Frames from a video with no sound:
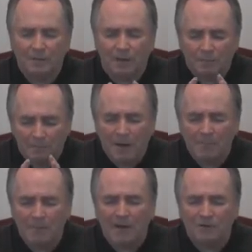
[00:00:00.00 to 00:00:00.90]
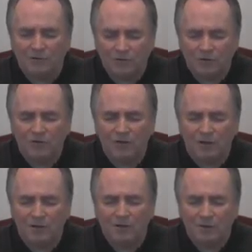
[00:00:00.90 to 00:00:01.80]
that men might
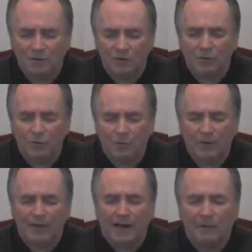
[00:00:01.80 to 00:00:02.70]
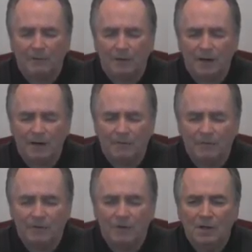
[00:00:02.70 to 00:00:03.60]
see you in our
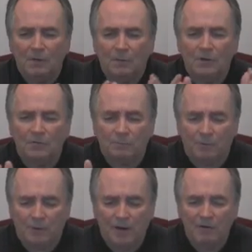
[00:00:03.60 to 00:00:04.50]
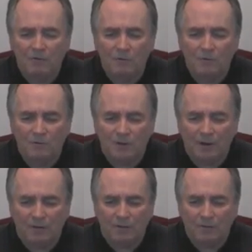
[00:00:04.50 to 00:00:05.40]
lives. We just praise you and
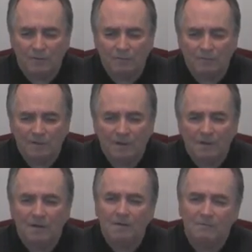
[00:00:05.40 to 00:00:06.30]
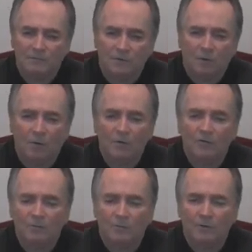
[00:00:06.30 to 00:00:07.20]
thank you for your
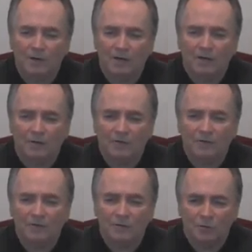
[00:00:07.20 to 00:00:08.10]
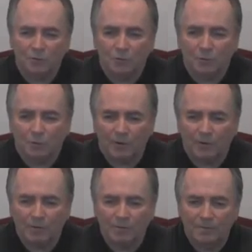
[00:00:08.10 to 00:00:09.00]
Holy Spirit in us to do the work.